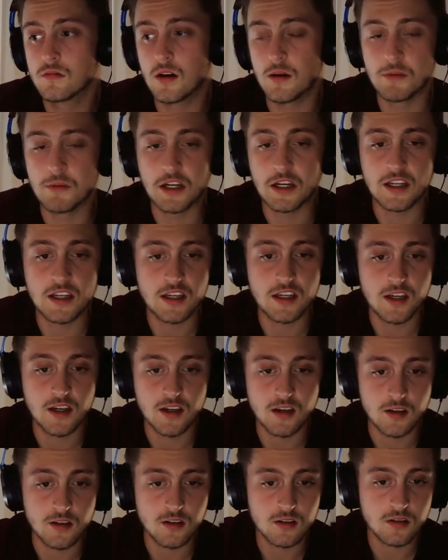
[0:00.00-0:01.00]
I mean, he
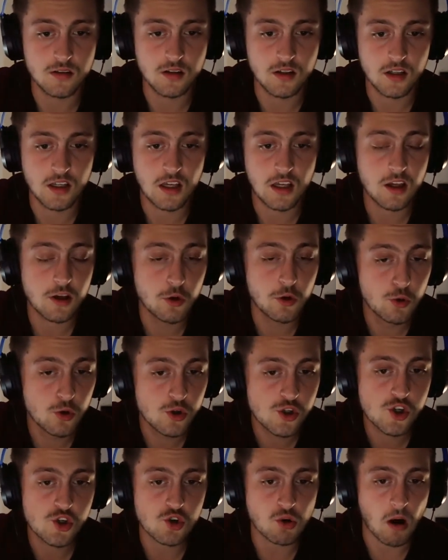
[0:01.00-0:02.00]
hit
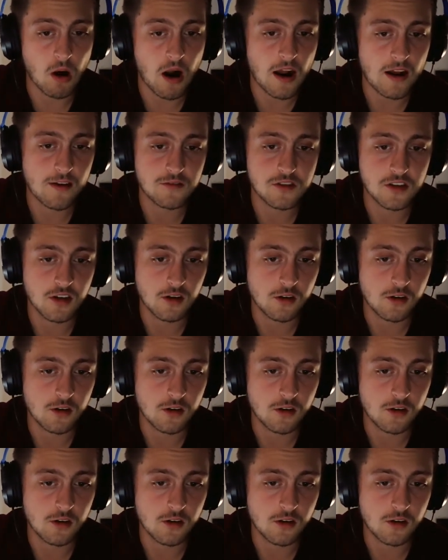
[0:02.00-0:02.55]
huge drives,